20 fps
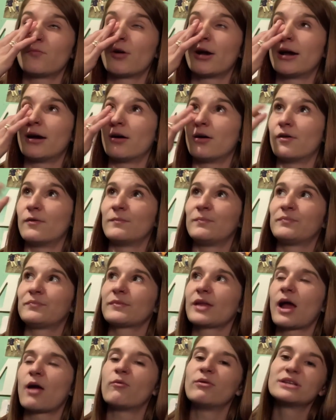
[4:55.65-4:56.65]
Well,
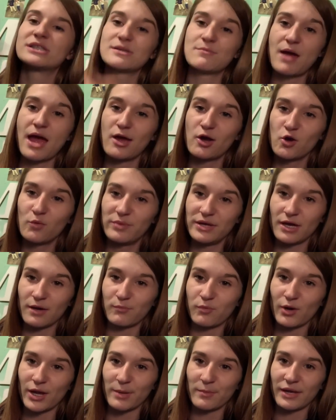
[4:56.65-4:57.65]
I went to my OB
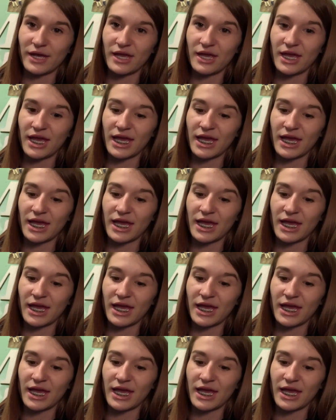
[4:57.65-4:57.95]
appointment,